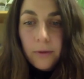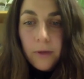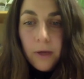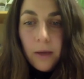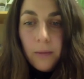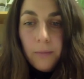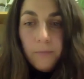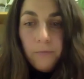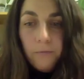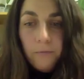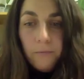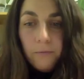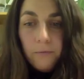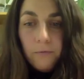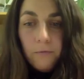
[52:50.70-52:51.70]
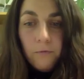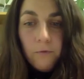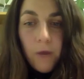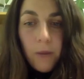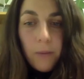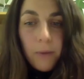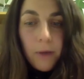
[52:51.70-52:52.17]
um,
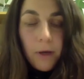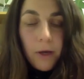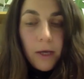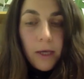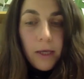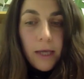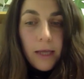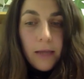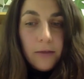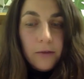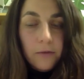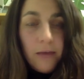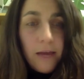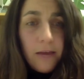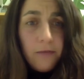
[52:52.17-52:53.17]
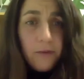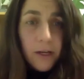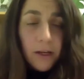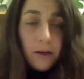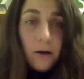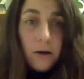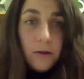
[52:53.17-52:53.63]
right by sort of Elephant
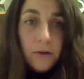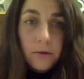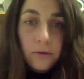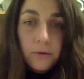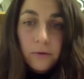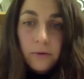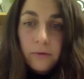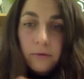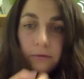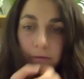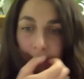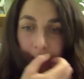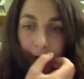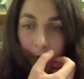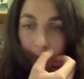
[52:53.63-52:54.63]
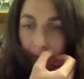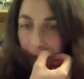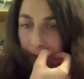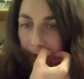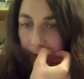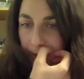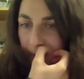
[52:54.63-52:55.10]
and Castle
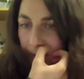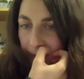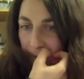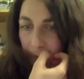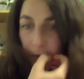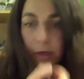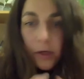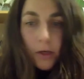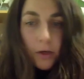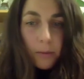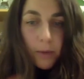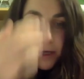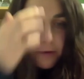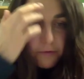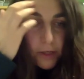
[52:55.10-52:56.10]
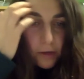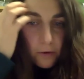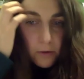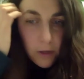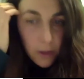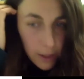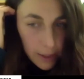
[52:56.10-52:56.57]
roundabout, but you can buy everything
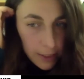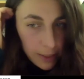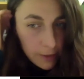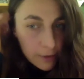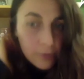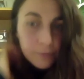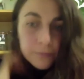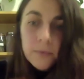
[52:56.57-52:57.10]
online.